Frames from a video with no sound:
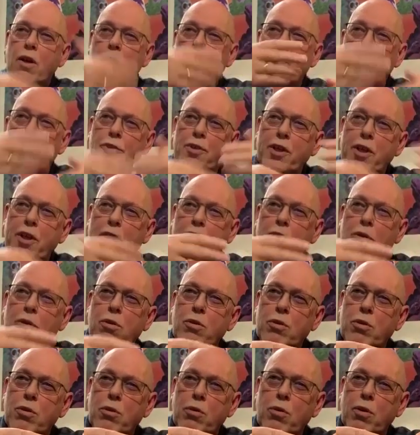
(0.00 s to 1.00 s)
continue
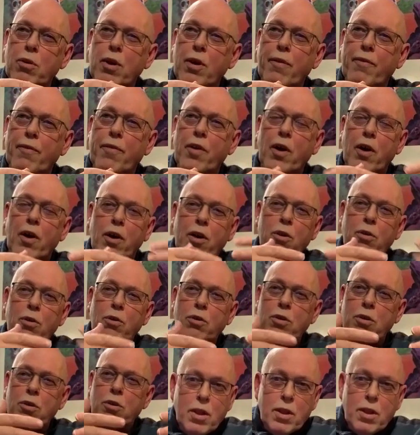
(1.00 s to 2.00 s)
to um,
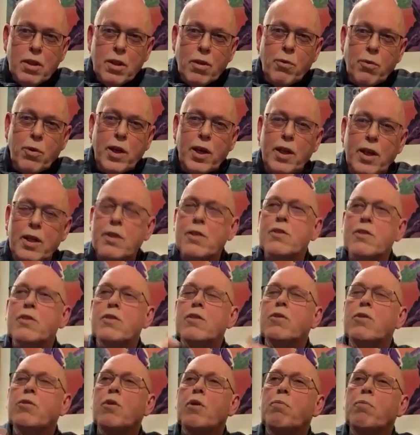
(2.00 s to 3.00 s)
argue till we get
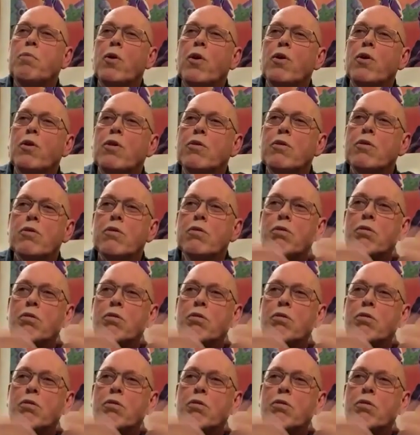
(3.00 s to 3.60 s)
to a point.